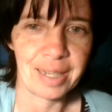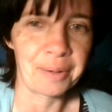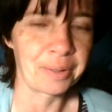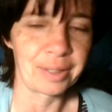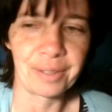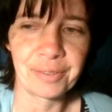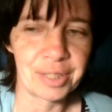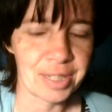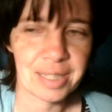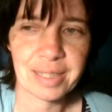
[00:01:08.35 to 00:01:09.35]
I wouldn't even
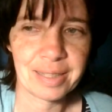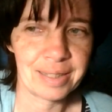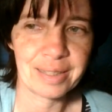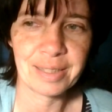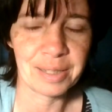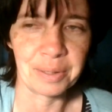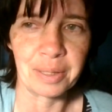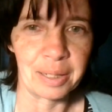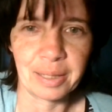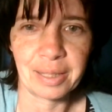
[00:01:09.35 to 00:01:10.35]
just do
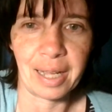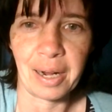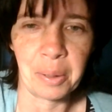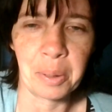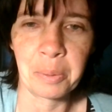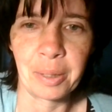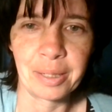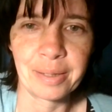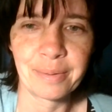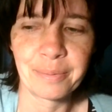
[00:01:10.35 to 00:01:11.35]
the hour
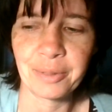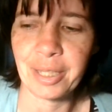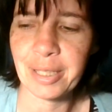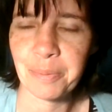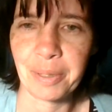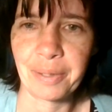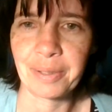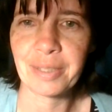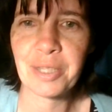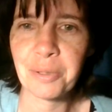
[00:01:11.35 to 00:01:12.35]
one reading
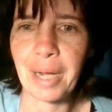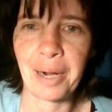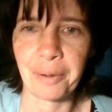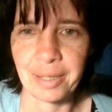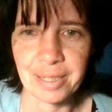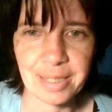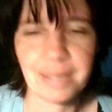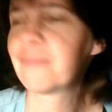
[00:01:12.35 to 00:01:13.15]
sprint. 2 hours.